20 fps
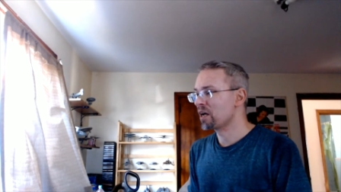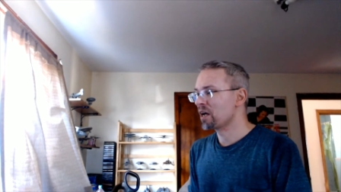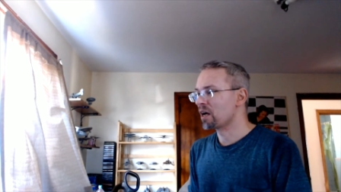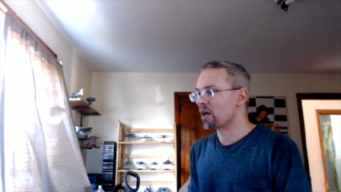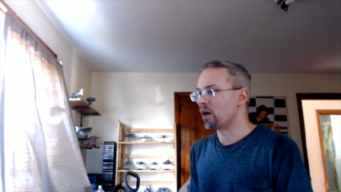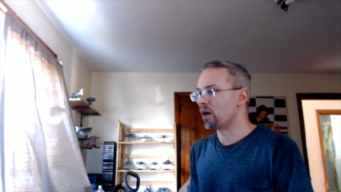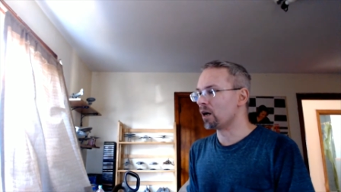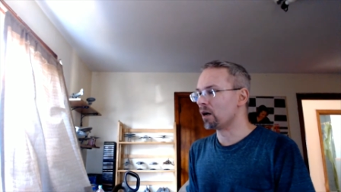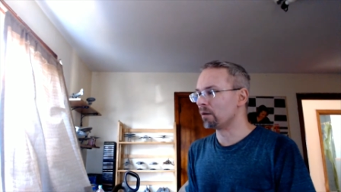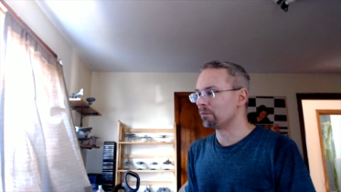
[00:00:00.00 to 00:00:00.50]

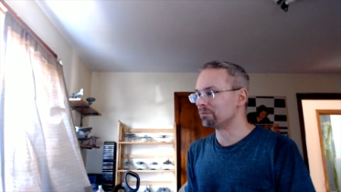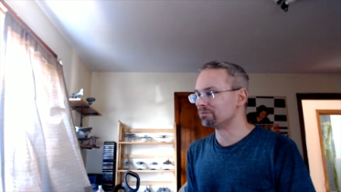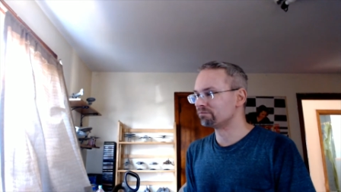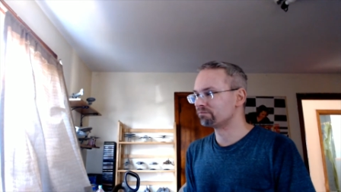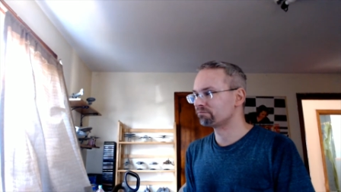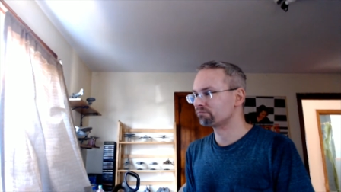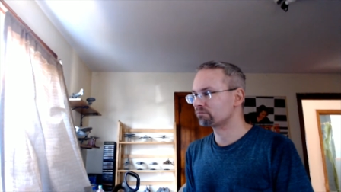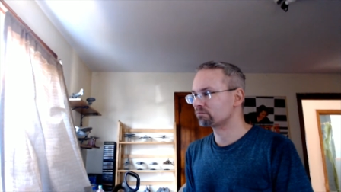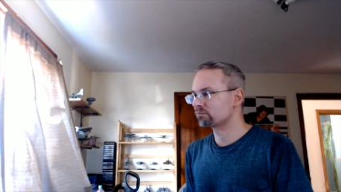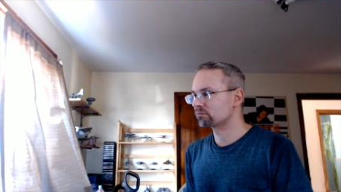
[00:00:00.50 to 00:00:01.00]

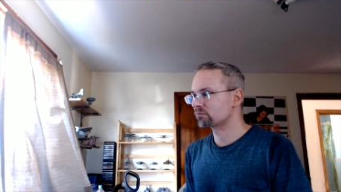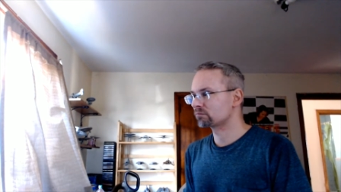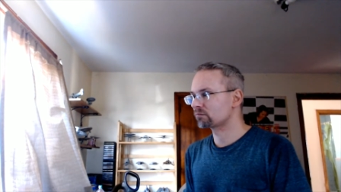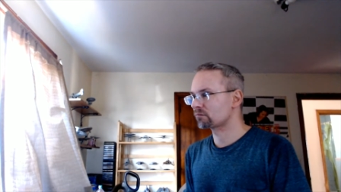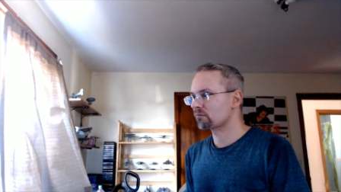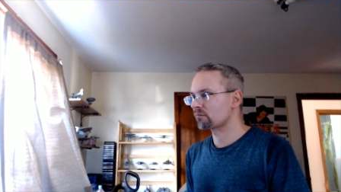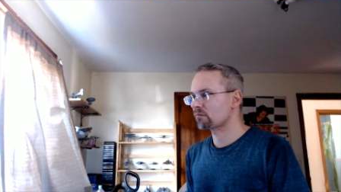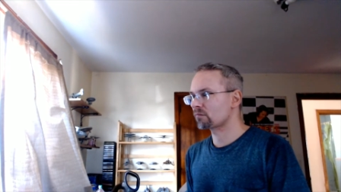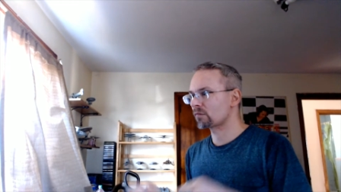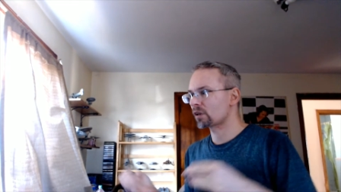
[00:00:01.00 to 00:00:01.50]

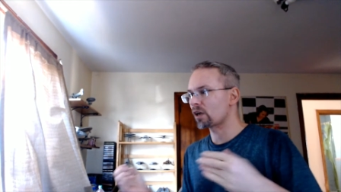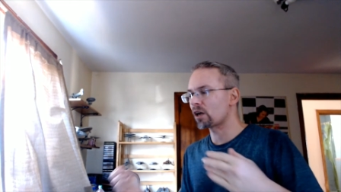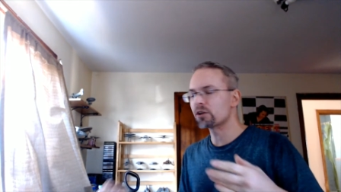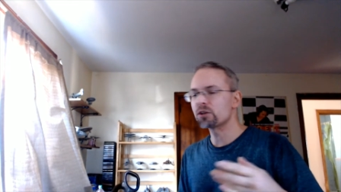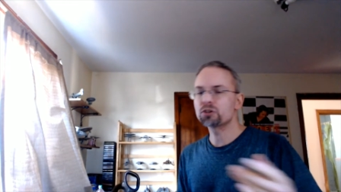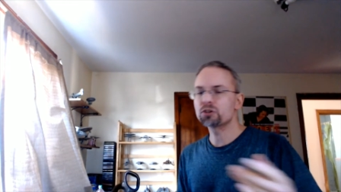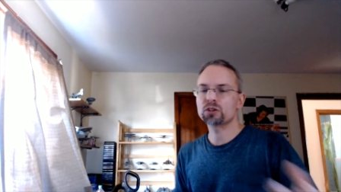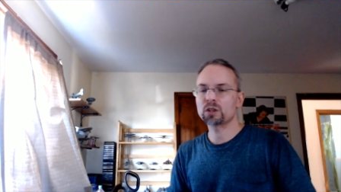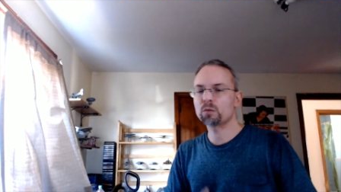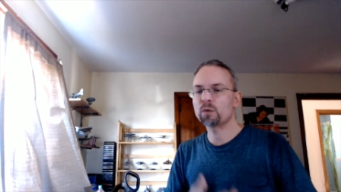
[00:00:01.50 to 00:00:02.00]
I
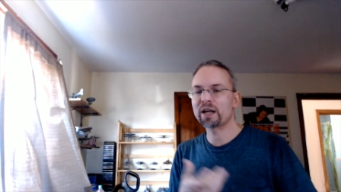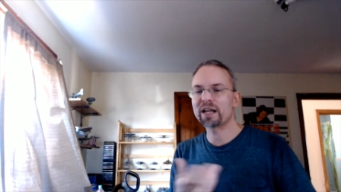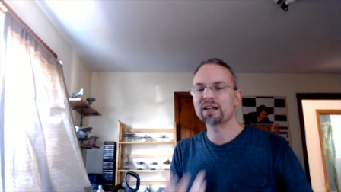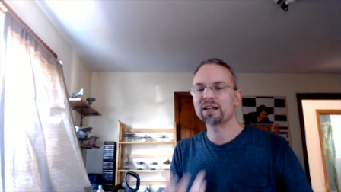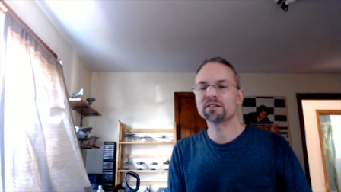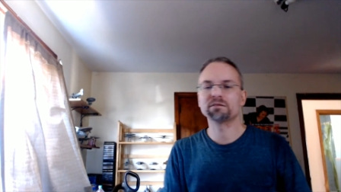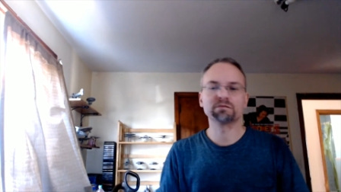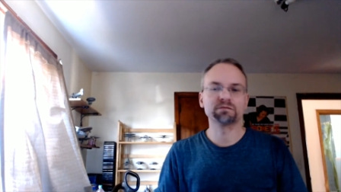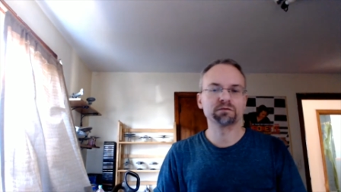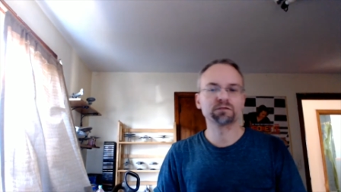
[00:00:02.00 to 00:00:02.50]
usually wait
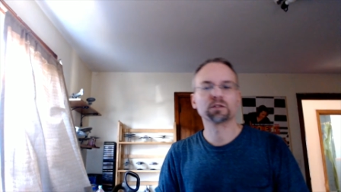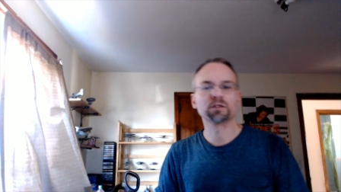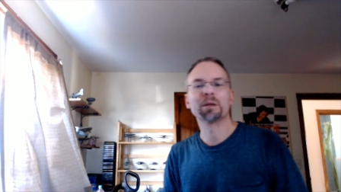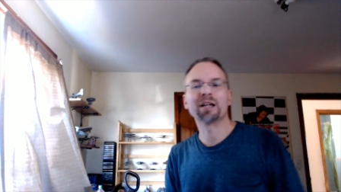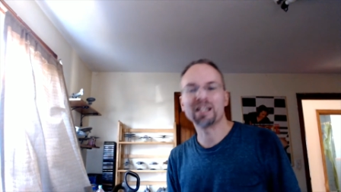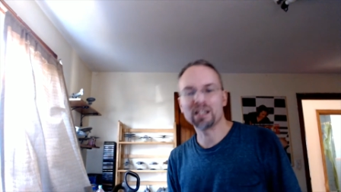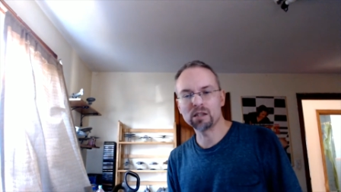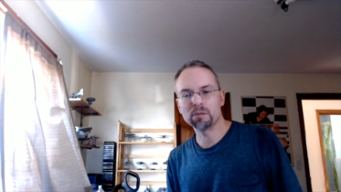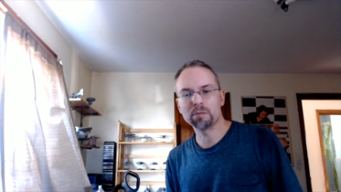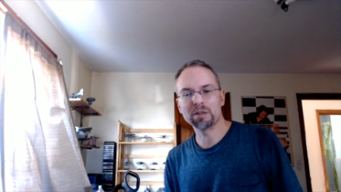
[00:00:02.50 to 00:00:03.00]
for my
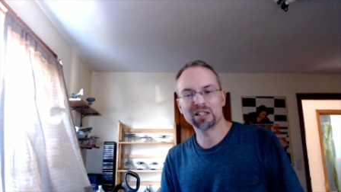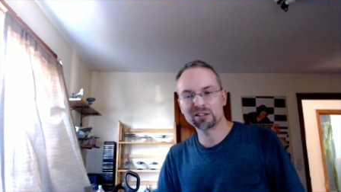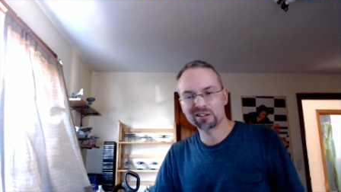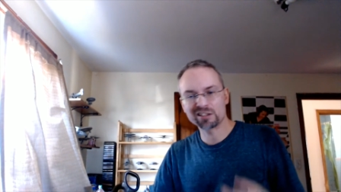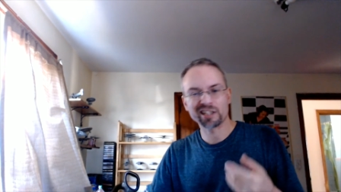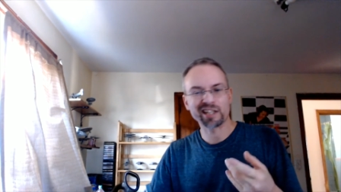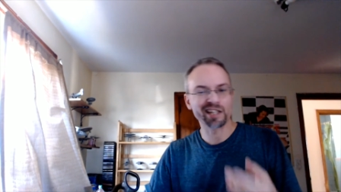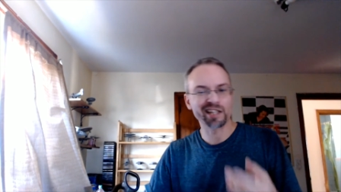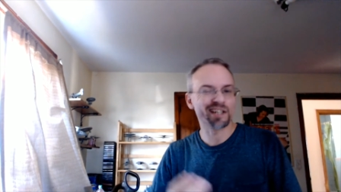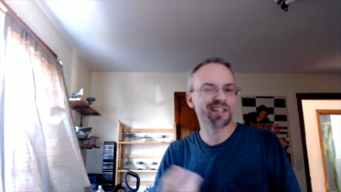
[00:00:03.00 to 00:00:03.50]
emails to
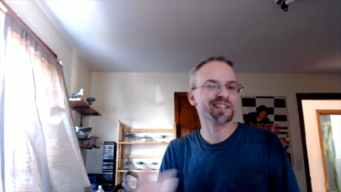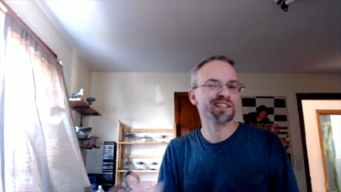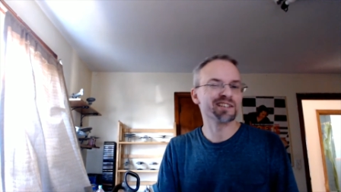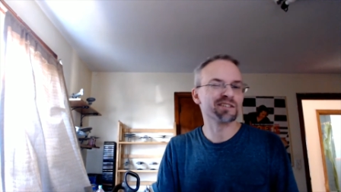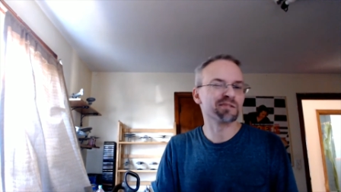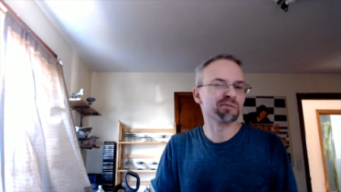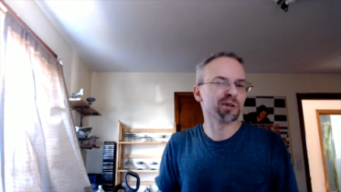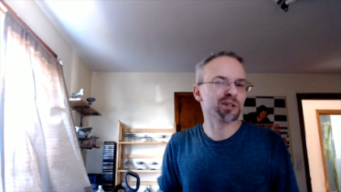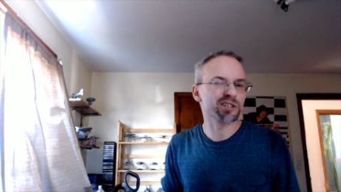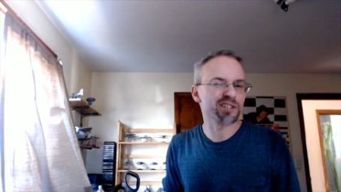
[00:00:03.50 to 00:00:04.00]
get an idea
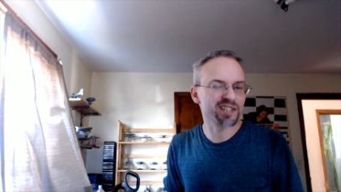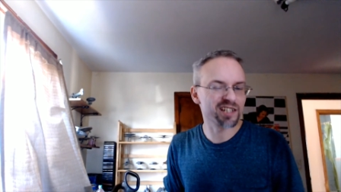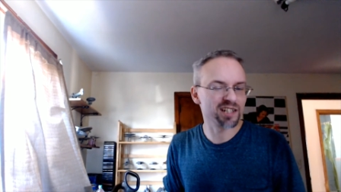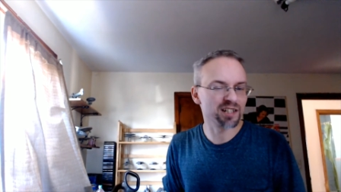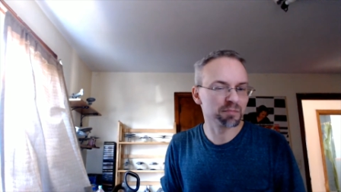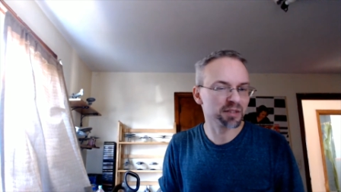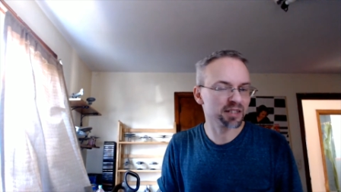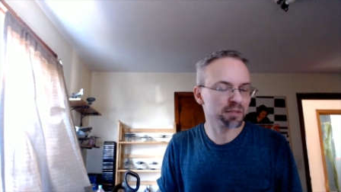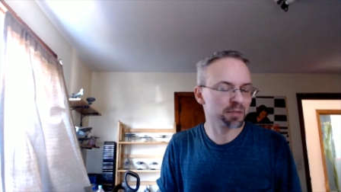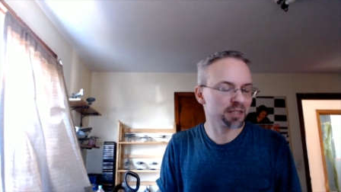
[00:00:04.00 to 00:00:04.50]
of what's
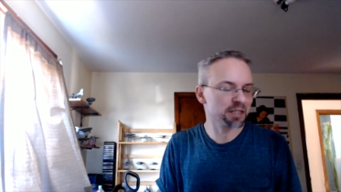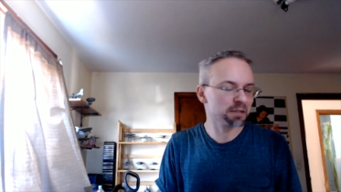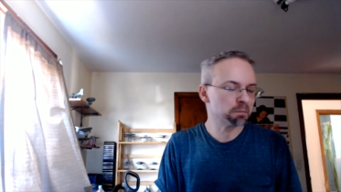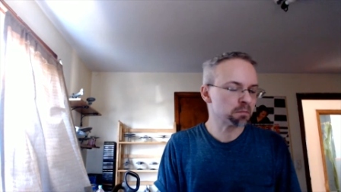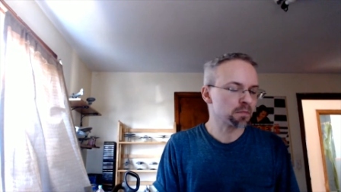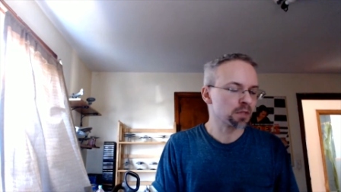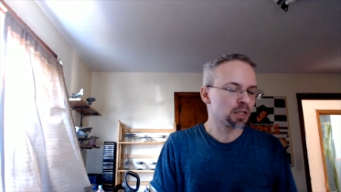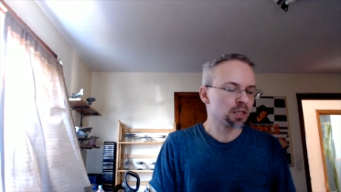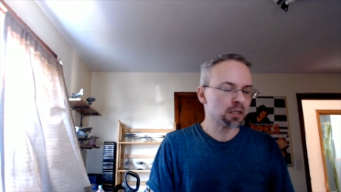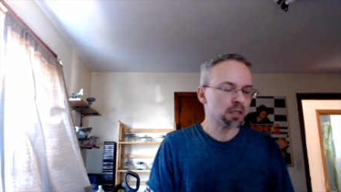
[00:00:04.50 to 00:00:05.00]
coming to me.
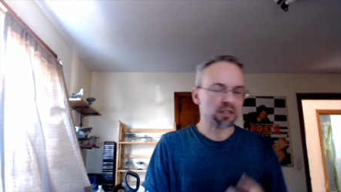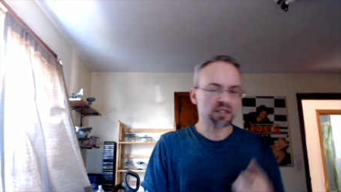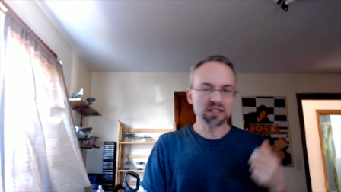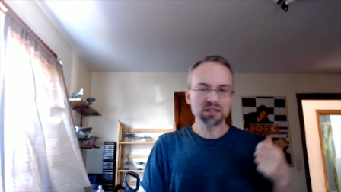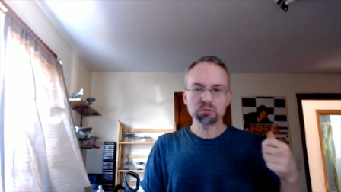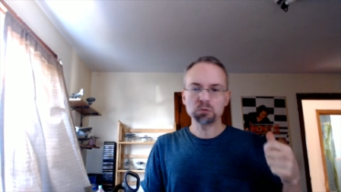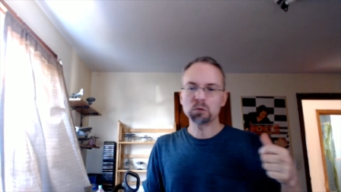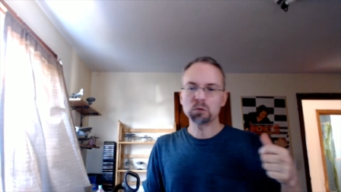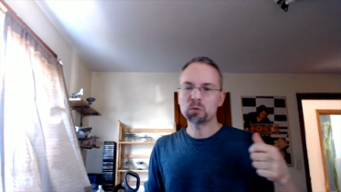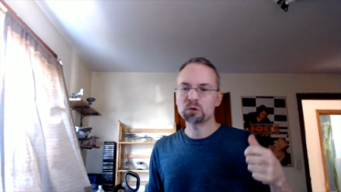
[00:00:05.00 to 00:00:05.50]
This
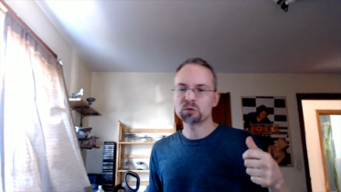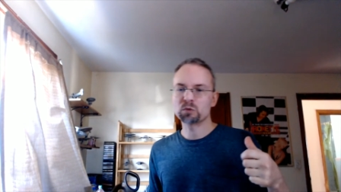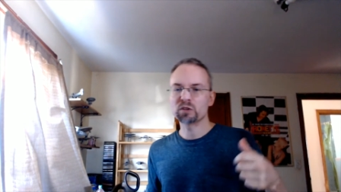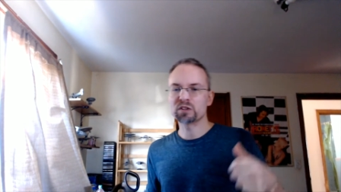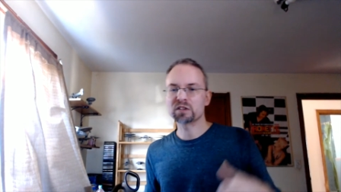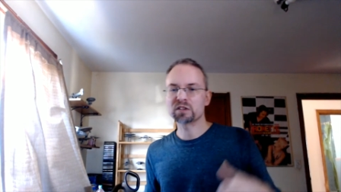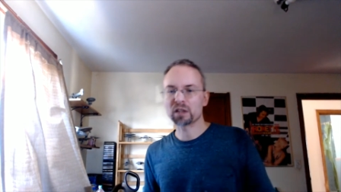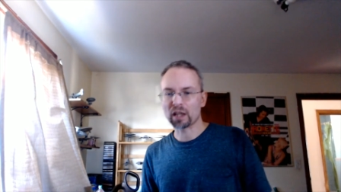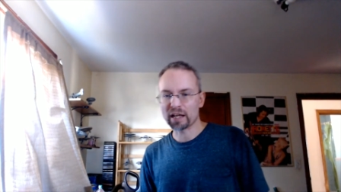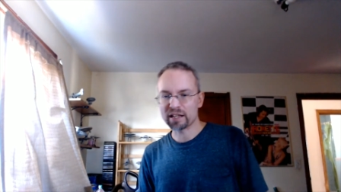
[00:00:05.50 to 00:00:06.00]
one was one of
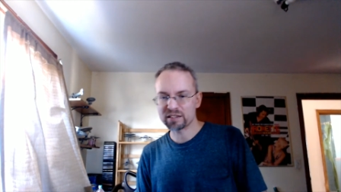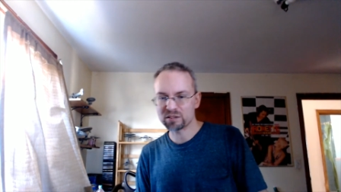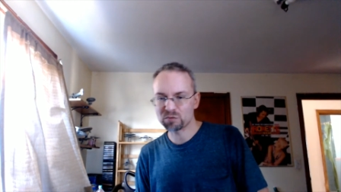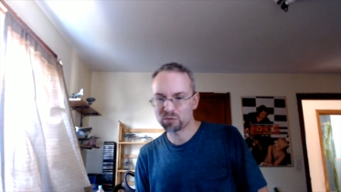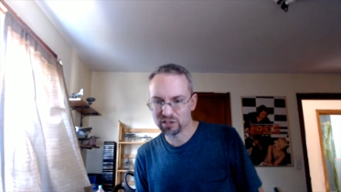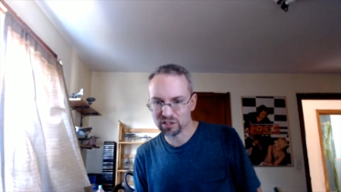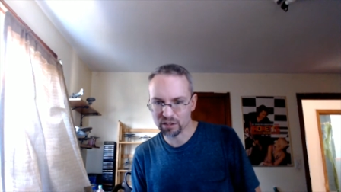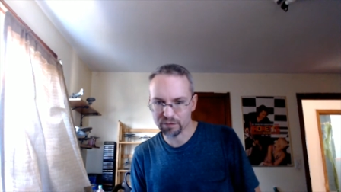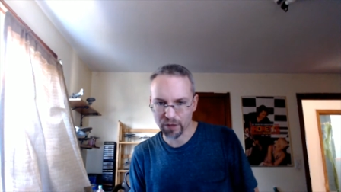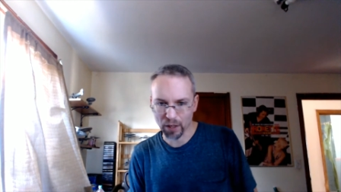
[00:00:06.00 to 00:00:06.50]
the last
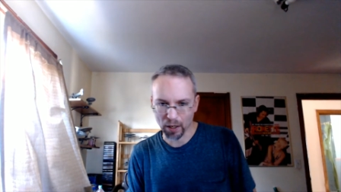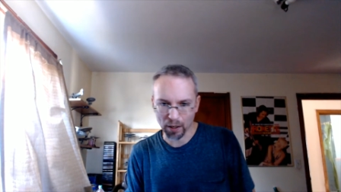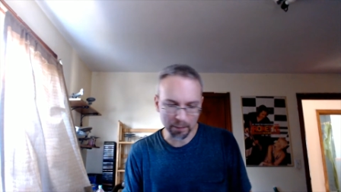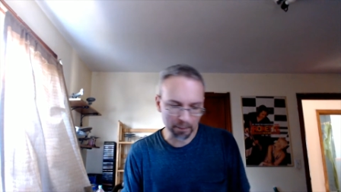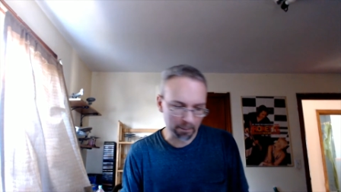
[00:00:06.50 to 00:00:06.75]
ones I've gotten.